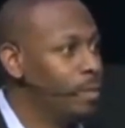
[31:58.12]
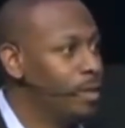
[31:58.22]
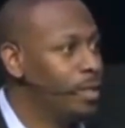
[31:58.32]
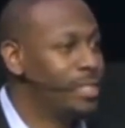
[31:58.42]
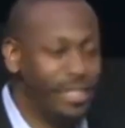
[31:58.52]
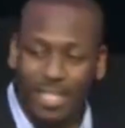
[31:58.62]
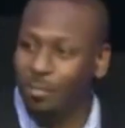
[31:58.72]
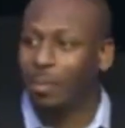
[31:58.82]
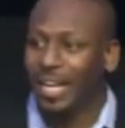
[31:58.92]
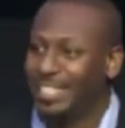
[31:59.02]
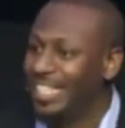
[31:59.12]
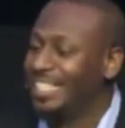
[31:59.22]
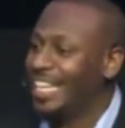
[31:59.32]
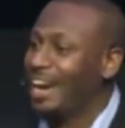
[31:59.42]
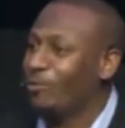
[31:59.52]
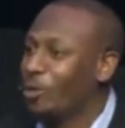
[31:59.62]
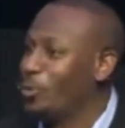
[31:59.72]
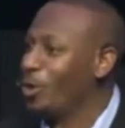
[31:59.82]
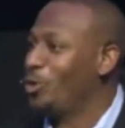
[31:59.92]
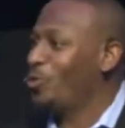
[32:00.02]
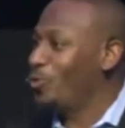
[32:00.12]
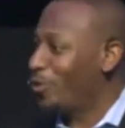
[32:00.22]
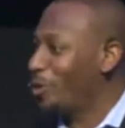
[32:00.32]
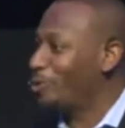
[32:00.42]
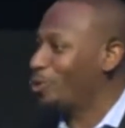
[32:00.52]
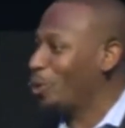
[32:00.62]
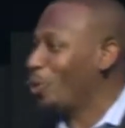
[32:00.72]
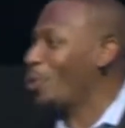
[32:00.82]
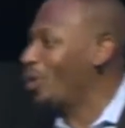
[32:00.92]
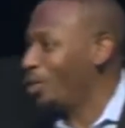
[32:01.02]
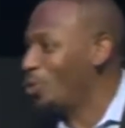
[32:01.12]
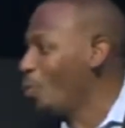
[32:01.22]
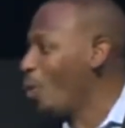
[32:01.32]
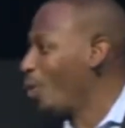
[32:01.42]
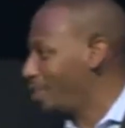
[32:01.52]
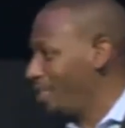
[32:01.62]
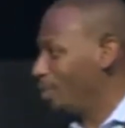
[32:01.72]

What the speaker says: He says, blessed is everyone who fears the Lord and who walks in his